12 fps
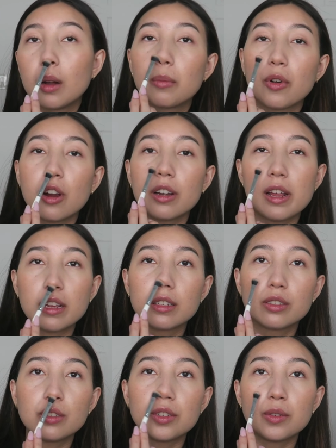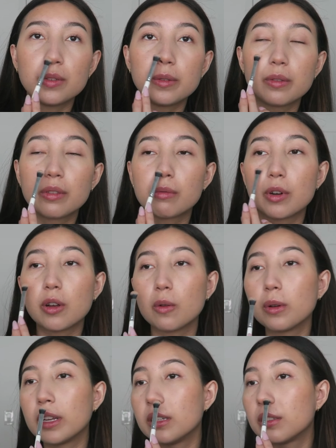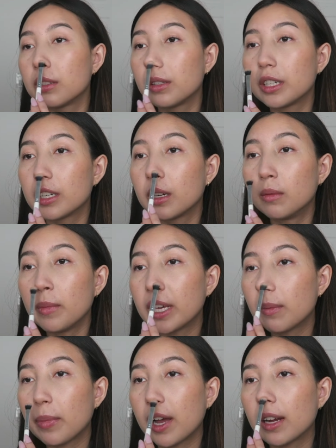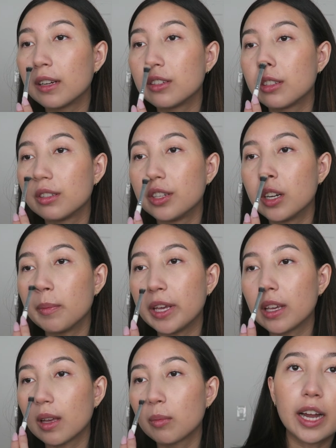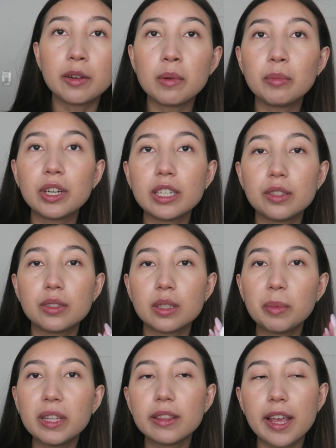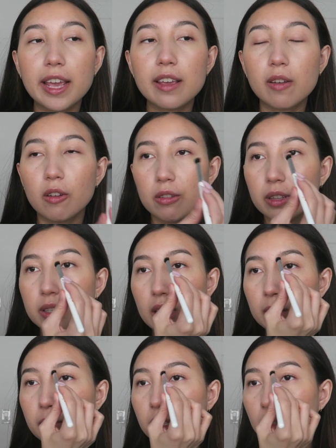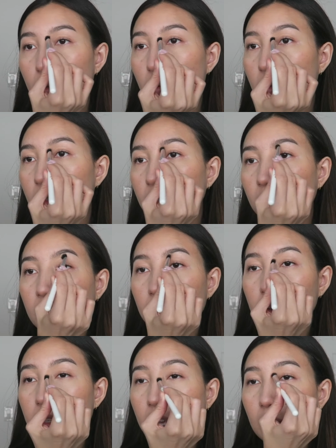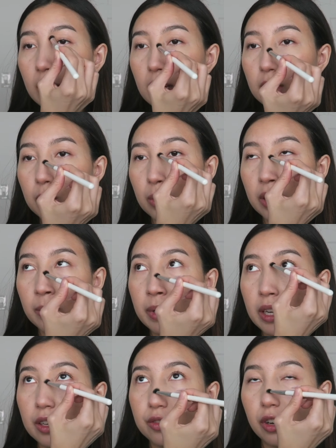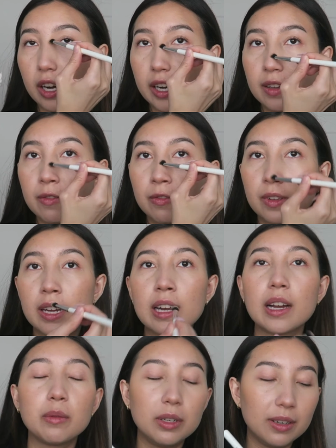products to throw into your makeup bag and just do your makeup. I remember I used to be late all the time to school and it was like a 20-minute drive and I